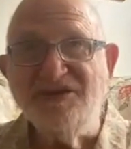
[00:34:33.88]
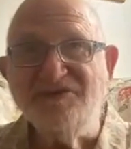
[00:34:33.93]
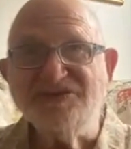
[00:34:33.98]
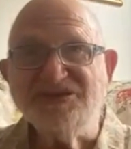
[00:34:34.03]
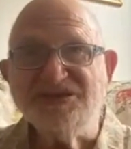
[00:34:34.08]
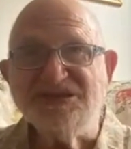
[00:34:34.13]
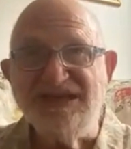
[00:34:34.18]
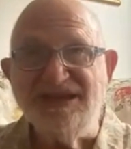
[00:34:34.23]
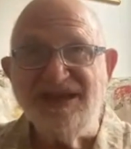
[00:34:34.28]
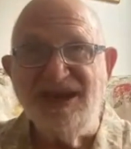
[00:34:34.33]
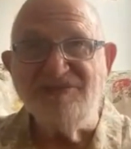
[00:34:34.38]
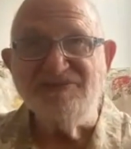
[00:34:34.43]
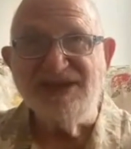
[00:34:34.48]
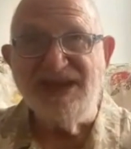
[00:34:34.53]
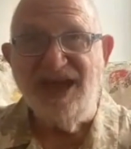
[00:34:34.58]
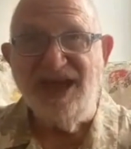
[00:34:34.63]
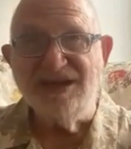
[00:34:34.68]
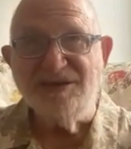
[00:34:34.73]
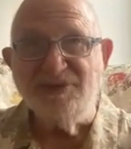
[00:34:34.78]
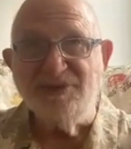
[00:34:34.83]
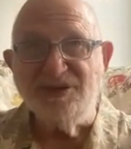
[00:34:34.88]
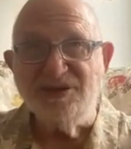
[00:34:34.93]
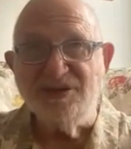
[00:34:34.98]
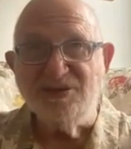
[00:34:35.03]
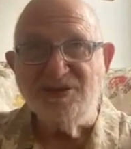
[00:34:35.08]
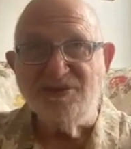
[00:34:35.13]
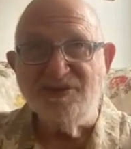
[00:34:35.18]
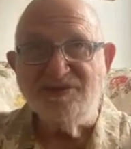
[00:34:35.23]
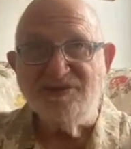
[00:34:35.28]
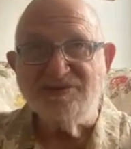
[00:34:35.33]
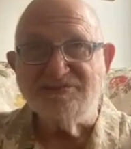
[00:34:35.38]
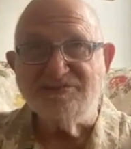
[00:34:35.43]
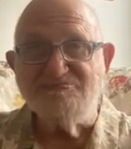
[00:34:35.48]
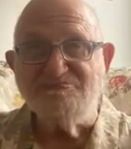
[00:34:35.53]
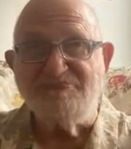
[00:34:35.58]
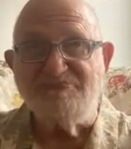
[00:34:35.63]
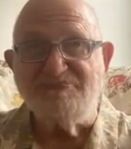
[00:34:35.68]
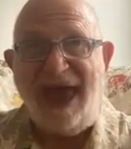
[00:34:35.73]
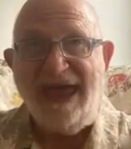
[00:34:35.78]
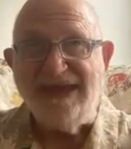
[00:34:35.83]
you've seen every atom in the universe
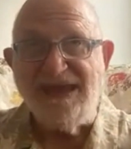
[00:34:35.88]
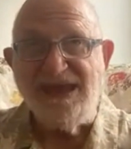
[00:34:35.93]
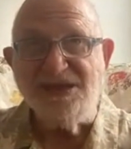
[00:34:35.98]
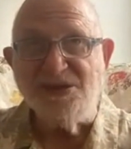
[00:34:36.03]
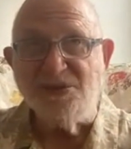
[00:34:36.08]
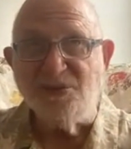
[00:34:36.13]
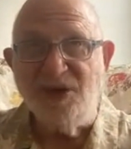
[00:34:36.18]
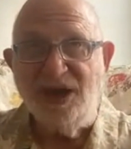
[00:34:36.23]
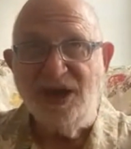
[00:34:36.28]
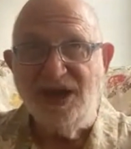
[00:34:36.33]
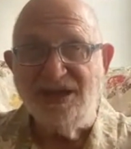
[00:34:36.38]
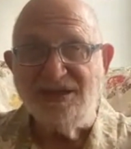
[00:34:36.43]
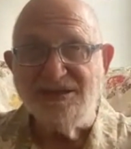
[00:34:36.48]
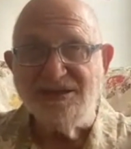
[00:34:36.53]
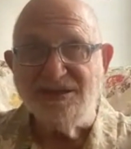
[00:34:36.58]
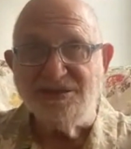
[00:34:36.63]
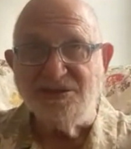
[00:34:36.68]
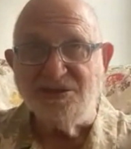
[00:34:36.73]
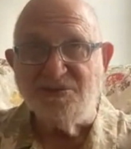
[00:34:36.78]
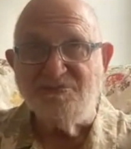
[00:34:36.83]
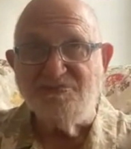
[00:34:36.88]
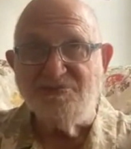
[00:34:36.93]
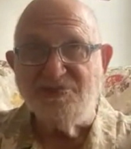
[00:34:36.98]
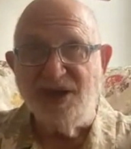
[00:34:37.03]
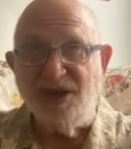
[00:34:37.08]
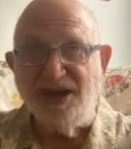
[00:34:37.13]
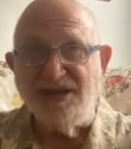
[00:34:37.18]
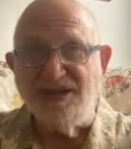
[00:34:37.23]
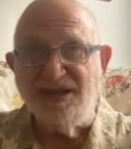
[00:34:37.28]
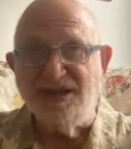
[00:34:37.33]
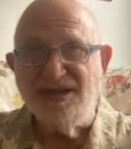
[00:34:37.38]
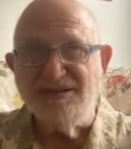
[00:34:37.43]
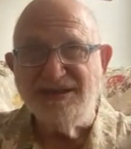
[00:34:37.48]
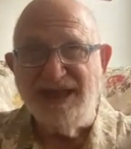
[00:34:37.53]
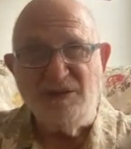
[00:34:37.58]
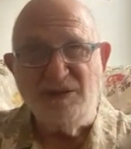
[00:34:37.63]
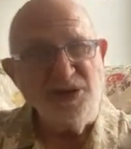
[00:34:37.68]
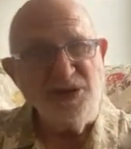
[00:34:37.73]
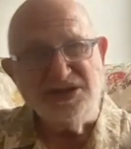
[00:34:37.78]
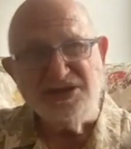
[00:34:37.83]
banging around in your brain,
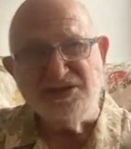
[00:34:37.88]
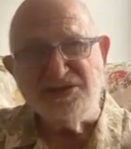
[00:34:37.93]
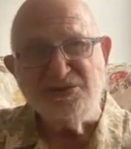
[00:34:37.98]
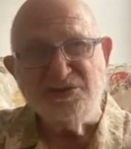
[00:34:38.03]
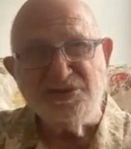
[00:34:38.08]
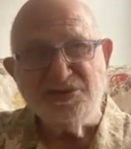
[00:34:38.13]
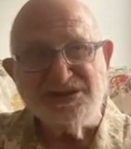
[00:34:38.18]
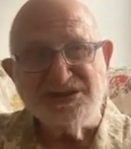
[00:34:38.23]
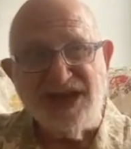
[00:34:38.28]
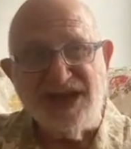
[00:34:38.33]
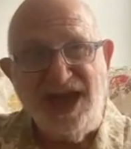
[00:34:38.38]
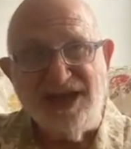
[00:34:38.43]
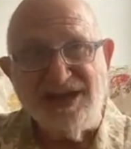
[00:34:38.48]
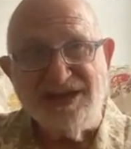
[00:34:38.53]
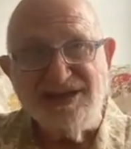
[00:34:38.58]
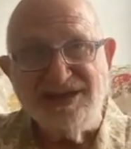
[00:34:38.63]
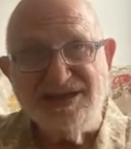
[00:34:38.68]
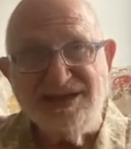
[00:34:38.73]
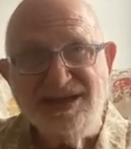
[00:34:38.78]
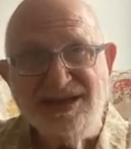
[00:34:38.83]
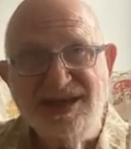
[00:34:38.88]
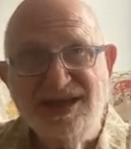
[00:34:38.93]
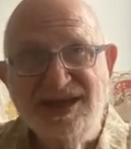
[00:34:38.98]
then what do you do exactly?